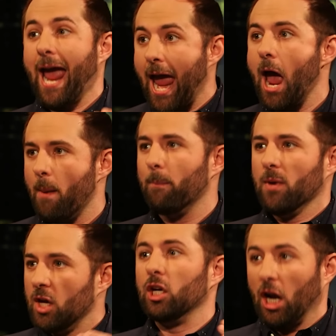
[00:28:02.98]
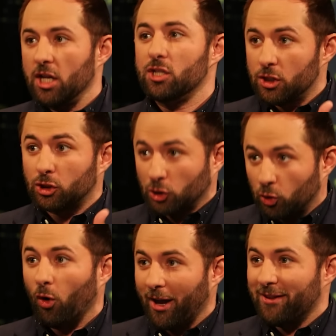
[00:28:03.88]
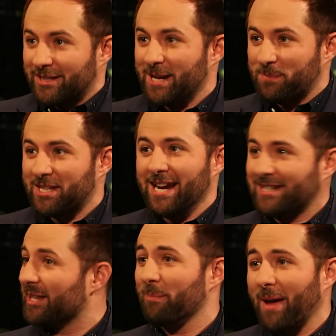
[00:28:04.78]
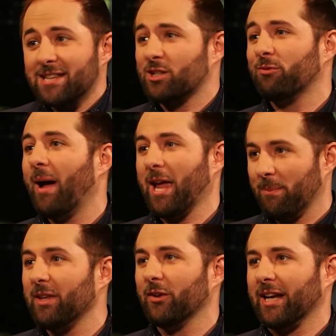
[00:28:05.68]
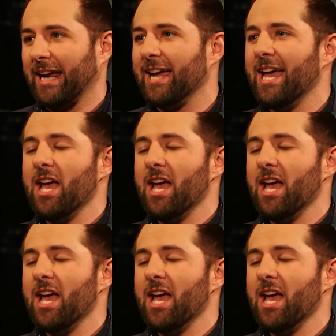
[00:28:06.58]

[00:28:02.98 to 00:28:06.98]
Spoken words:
am going to destroy the deep state to the best of my ability,